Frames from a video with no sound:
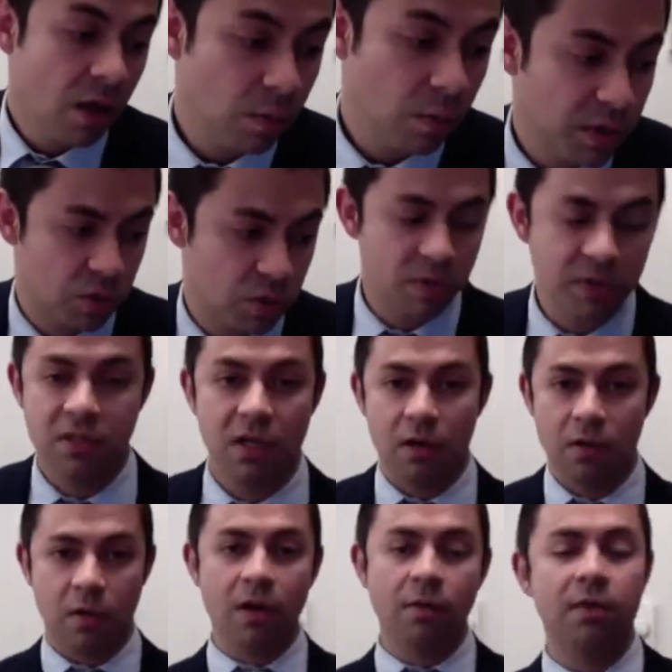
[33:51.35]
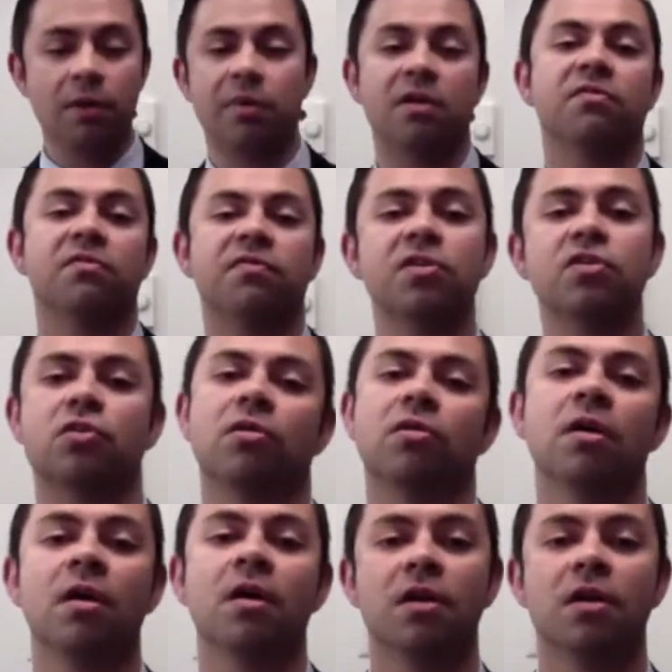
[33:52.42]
which was incredibly beneficial.